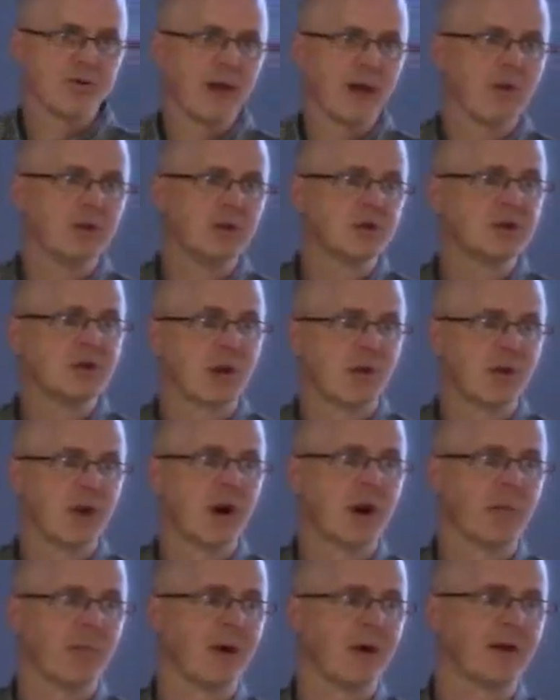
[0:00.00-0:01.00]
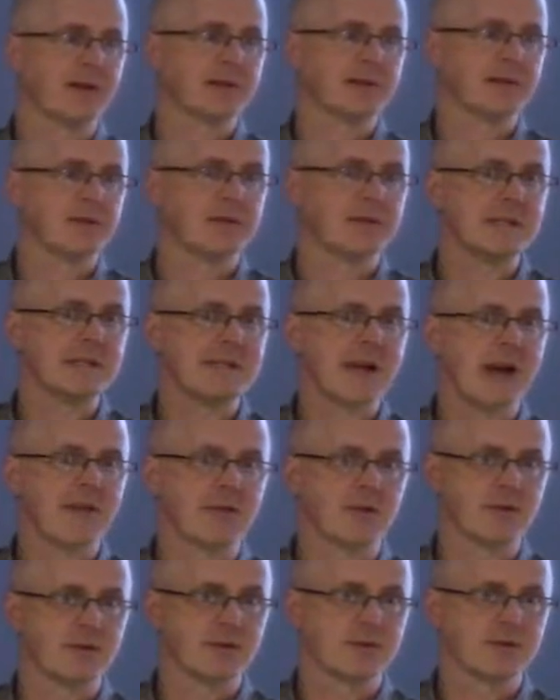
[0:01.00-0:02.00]
that would show the harmonic series
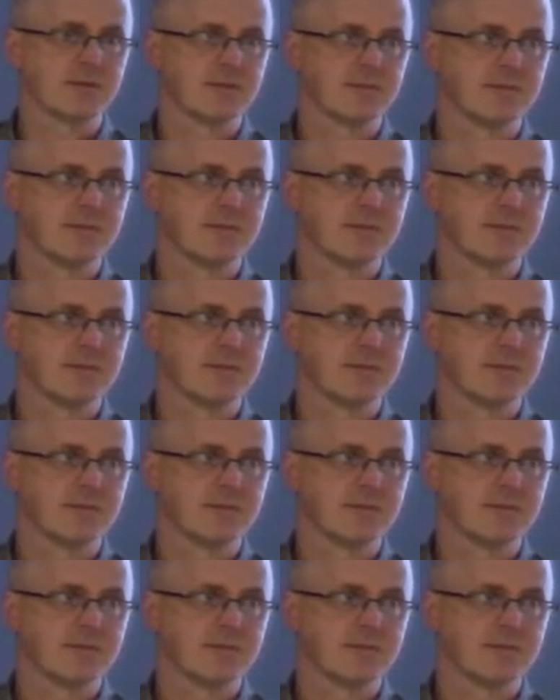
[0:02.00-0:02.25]
diverges.